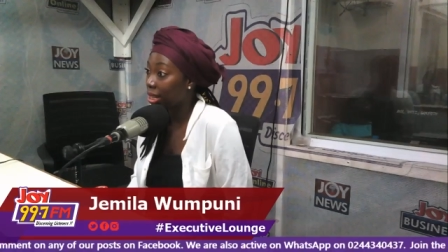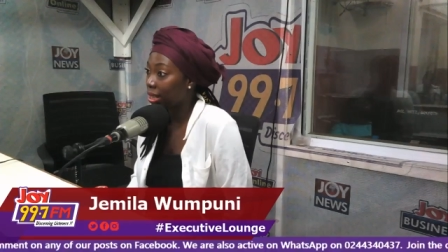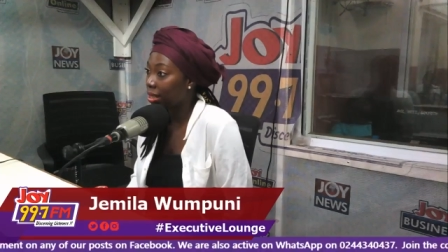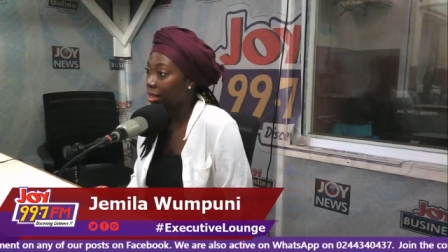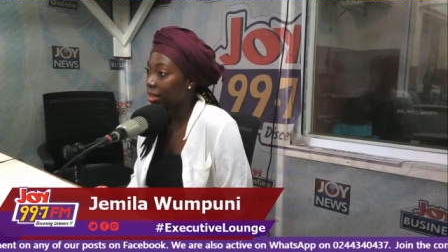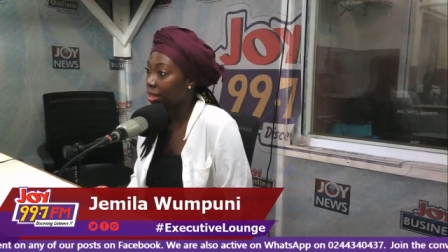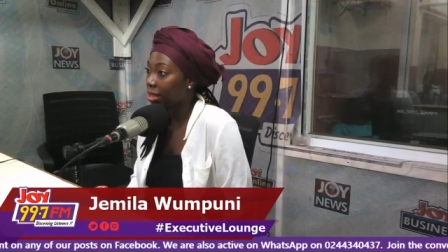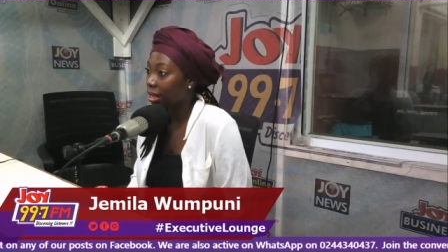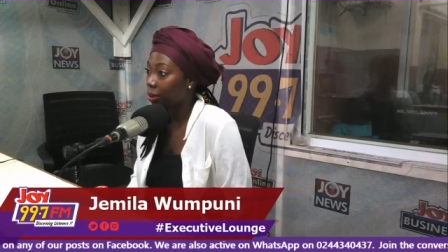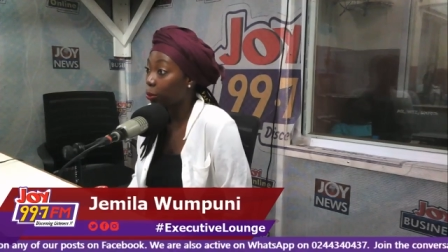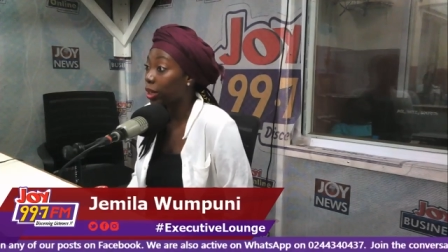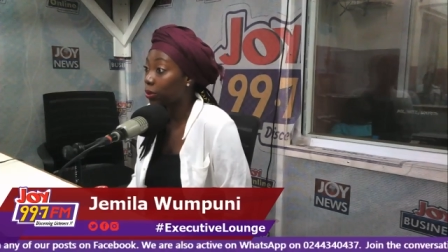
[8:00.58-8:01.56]
it is
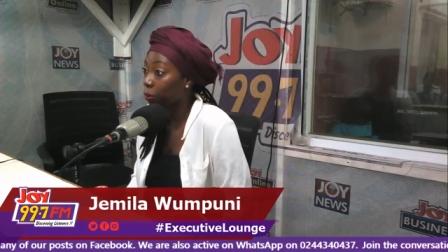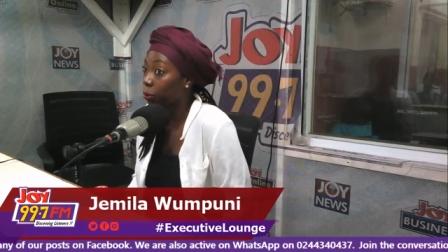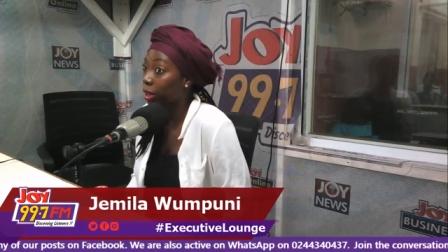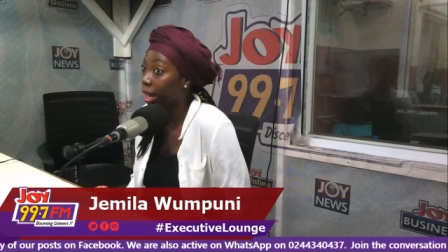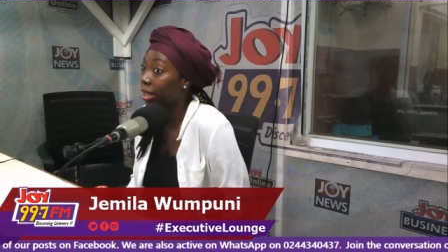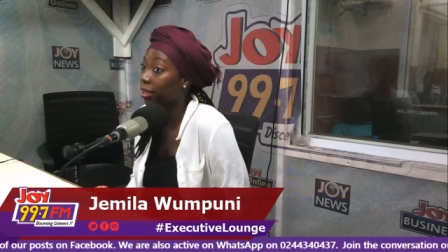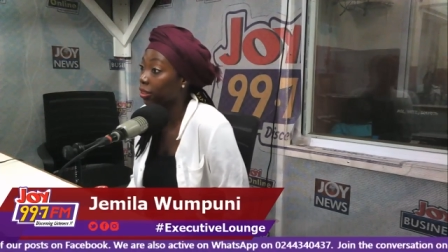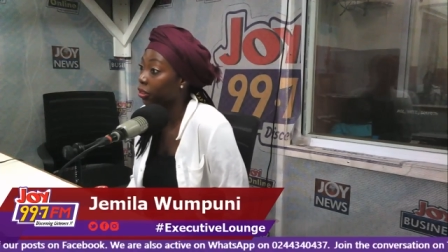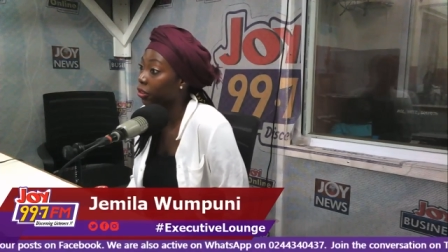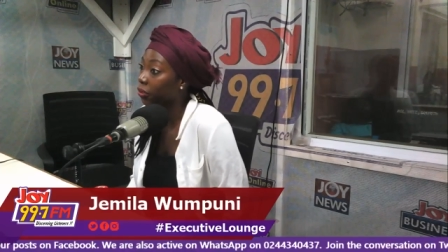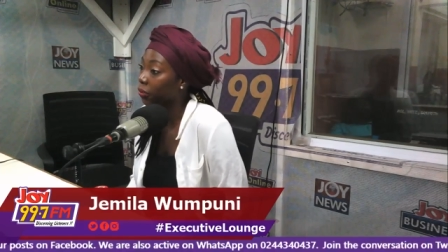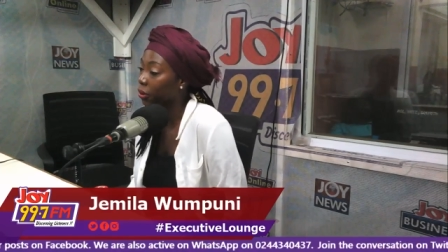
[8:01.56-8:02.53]
and what, what I can
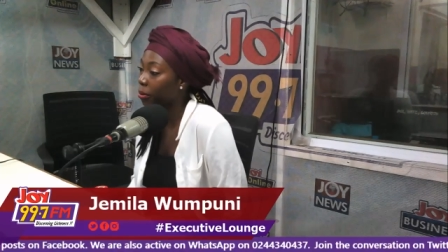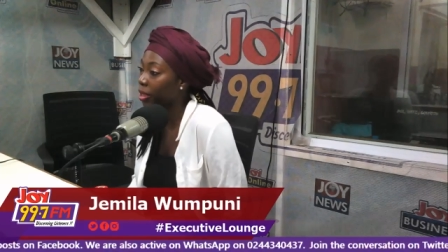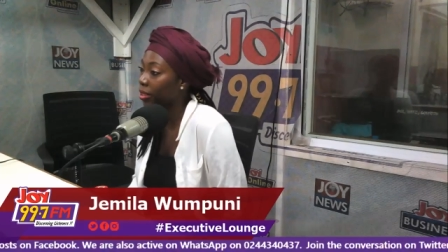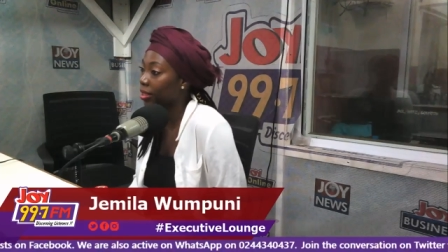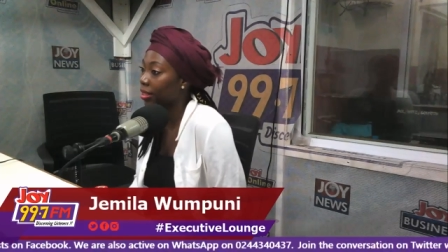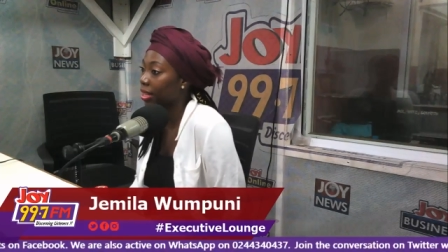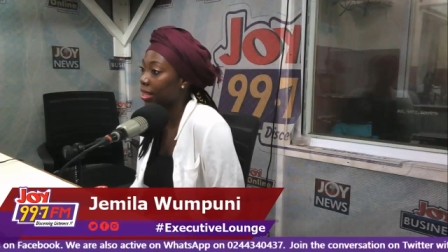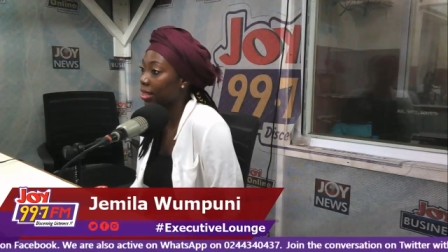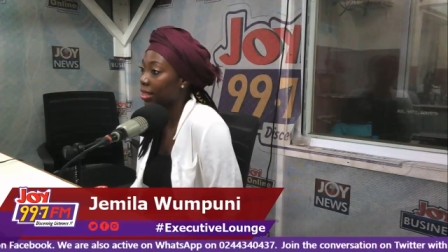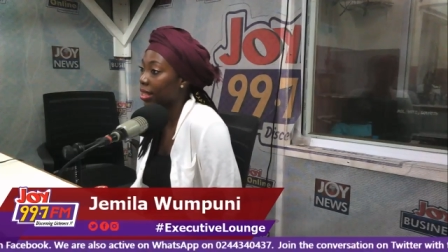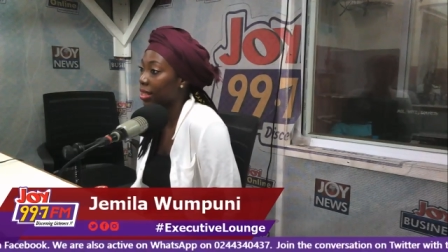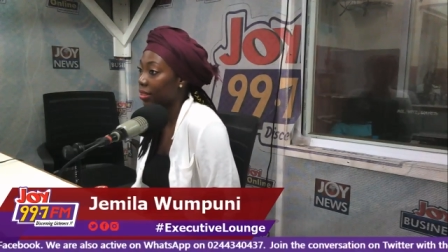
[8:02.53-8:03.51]
learn from it in that
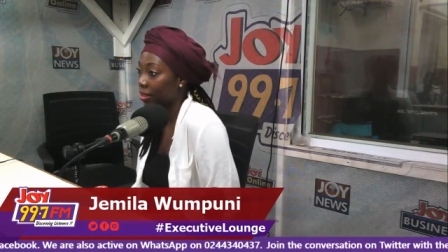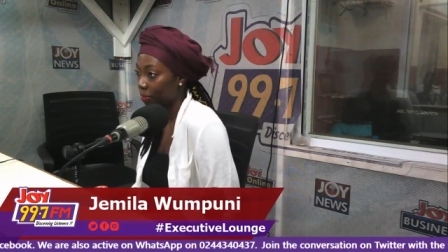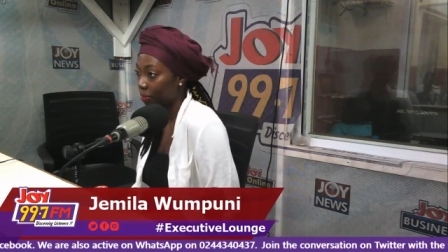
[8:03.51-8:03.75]
sense.